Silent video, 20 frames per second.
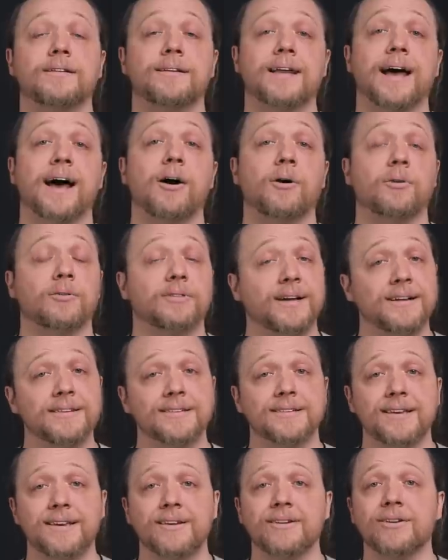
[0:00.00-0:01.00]
Now,
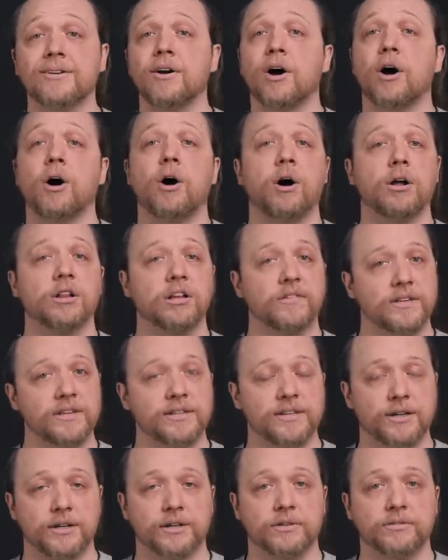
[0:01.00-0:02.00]
let's hear all of
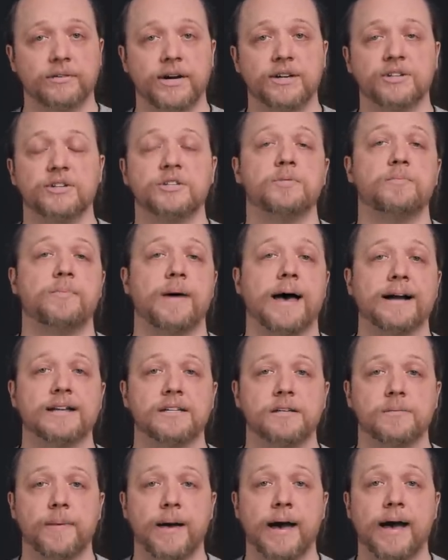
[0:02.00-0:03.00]
these iterations back
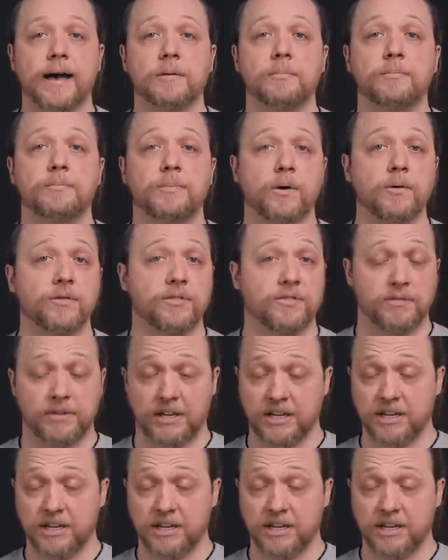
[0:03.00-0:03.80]
to back, both